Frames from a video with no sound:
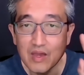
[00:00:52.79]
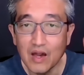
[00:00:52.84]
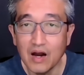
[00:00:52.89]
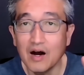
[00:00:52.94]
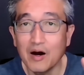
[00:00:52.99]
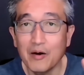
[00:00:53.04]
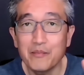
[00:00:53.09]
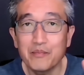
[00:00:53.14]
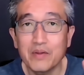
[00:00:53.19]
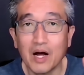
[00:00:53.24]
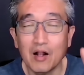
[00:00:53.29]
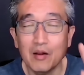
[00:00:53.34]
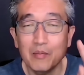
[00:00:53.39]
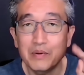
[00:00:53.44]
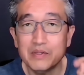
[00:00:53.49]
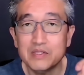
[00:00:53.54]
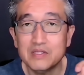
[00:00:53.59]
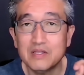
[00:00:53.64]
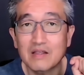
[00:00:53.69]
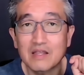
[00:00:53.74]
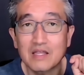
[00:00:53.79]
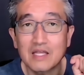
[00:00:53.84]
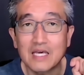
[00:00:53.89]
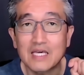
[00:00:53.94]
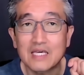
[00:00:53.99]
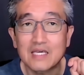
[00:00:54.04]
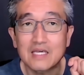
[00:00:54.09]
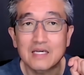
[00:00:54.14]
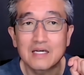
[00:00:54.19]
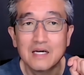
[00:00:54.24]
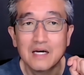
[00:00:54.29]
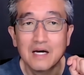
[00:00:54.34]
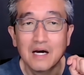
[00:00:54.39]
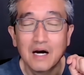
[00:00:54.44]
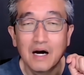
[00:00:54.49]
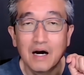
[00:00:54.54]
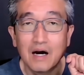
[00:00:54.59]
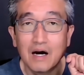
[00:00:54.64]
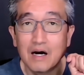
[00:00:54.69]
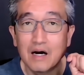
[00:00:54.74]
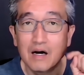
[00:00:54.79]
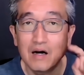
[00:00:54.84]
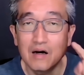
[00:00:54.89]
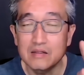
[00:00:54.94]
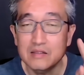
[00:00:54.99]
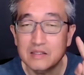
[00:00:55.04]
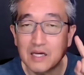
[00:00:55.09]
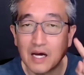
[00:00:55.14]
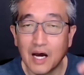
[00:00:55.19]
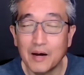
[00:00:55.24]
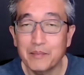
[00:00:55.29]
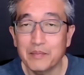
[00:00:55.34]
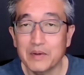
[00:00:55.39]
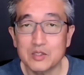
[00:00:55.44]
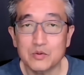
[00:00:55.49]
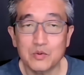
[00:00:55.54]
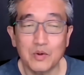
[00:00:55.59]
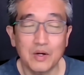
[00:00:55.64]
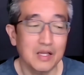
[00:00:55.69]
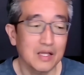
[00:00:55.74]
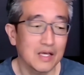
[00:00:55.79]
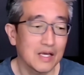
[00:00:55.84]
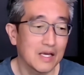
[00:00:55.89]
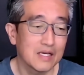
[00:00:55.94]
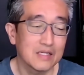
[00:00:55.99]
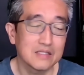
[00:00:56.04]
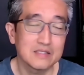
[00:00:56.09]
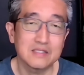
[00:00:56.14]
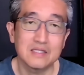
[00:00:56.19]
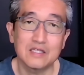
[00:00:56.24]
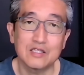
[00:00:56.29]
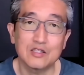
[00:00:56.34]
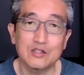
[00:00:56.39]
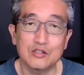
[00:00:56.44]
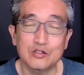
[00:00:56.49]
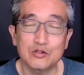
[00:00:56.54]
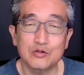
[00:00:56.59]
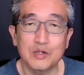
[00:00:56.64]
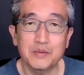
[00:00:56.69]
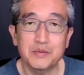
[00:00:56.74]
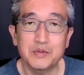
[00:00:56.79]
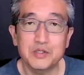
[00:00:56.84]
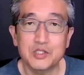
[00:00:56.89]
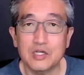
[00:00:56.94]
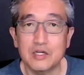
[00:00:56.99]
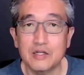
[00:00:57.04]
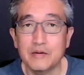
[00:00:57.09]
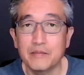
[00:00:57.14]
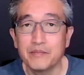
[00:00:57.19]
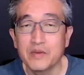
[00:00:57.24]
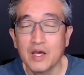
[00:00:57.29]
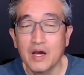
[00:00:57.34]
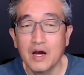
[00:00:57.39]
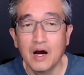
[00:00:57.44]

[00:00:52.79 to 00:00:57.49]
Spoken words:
I'll put the link on top as well as in the description.